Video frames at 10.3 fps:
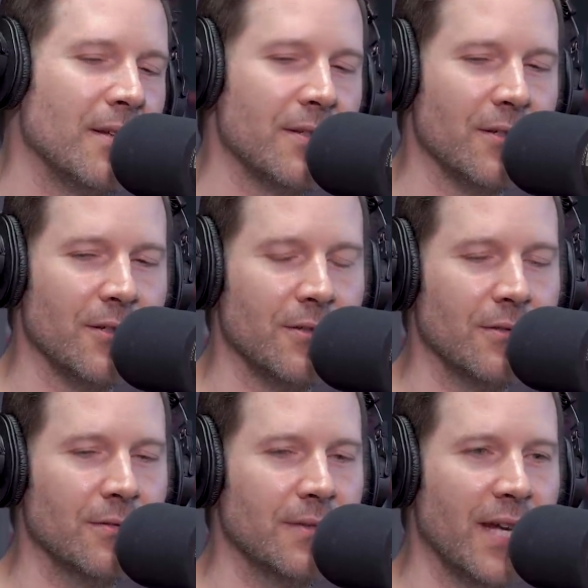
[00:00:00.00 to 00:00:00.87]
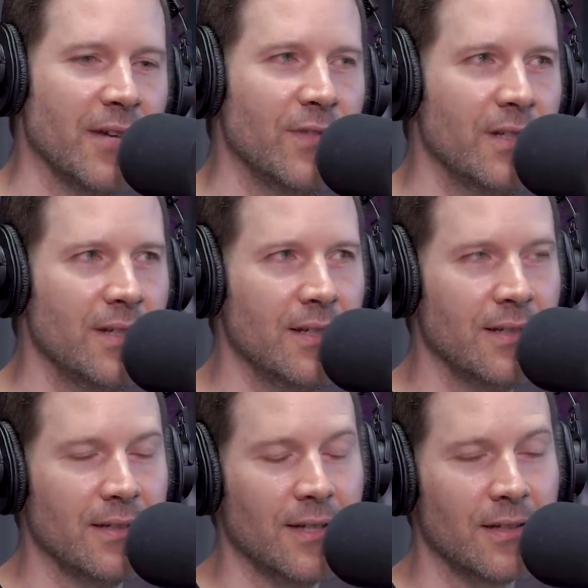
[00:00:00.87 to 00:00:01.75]
so
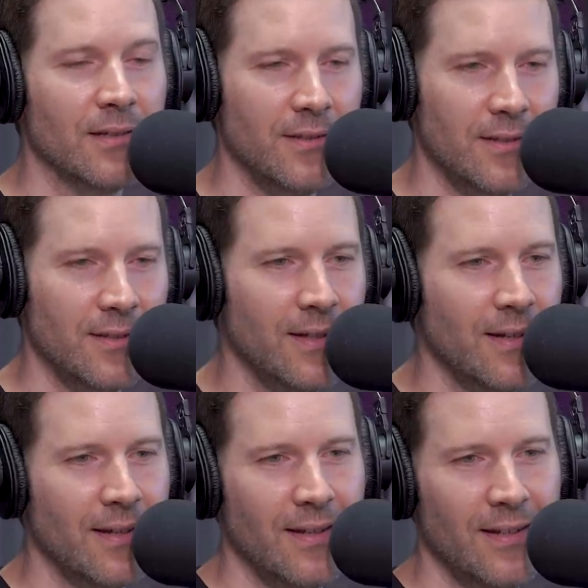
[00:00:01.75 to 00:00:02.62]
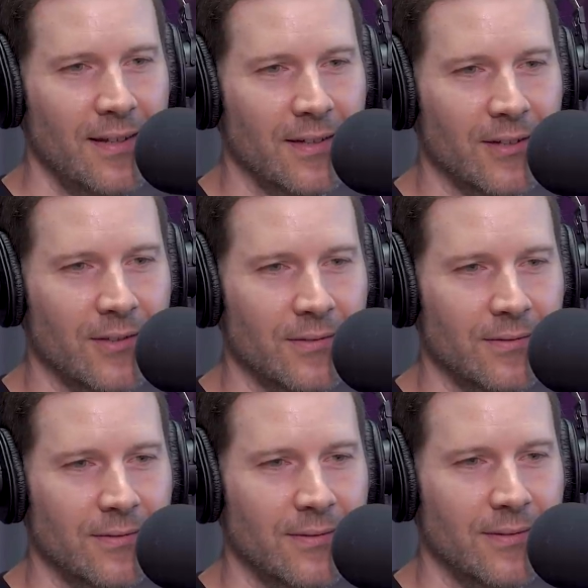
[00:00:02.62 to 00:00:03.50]
thankfully and luckily, you know,